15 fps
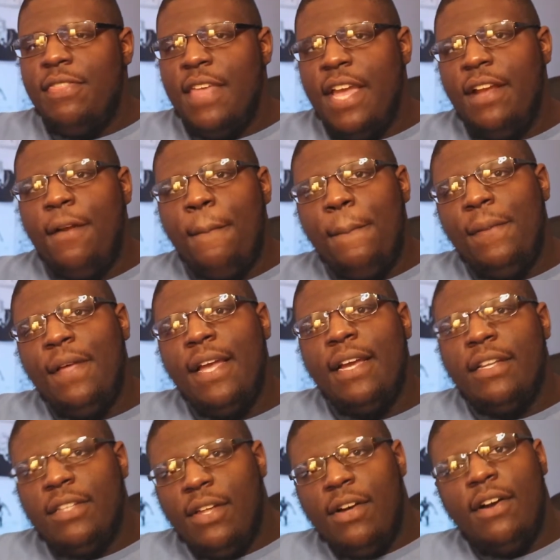They are
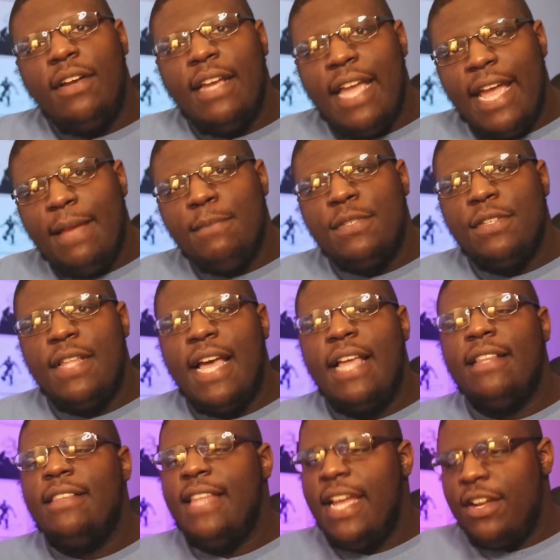playing a long game so
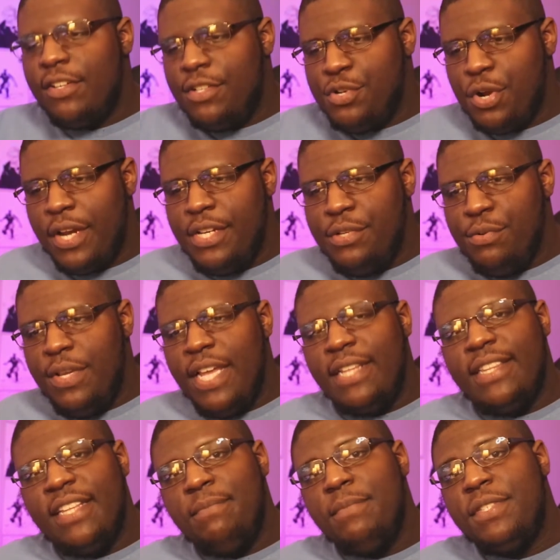that they are trying to
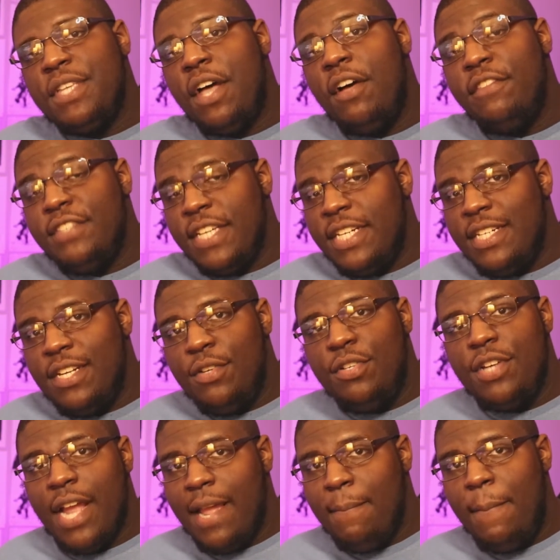get themselves into
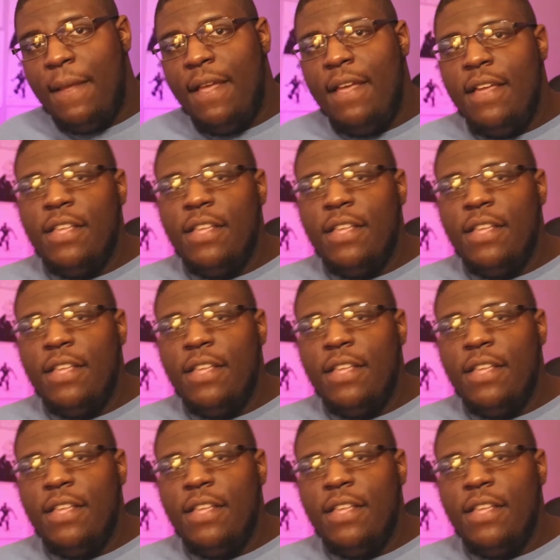shape.